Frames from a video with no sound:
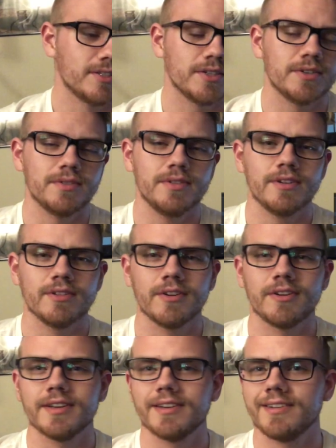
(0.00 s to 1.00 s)
So you're
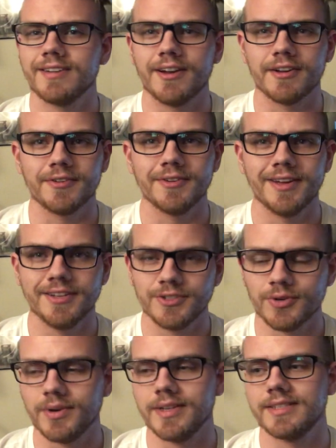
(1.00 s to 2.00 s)
learning how to create
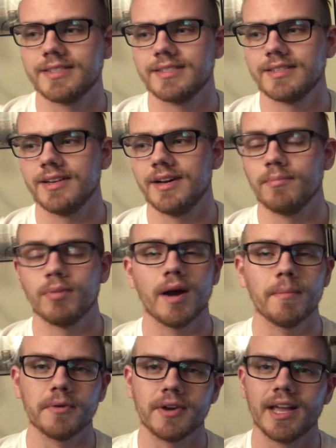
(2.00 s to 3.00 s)
joints,
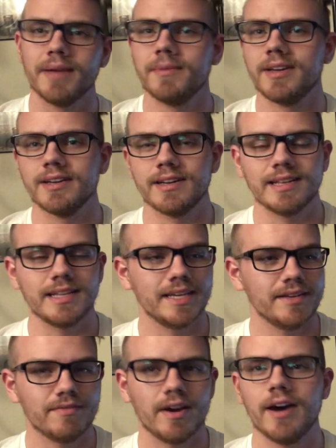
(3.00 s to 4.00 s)
proper naming,
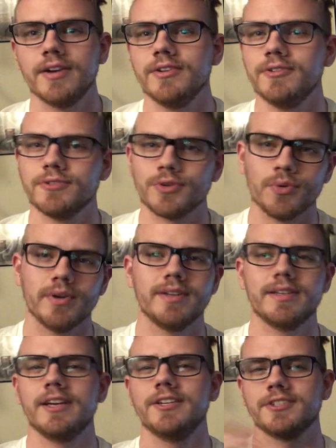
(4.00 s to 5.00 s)
clean values,
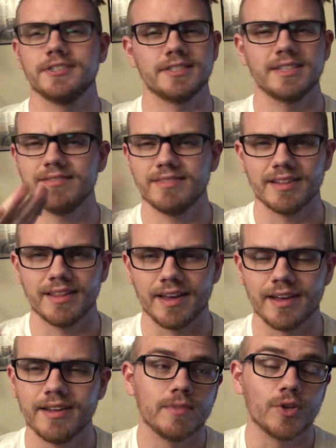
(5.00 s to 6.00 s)
orientation, and stuff like that.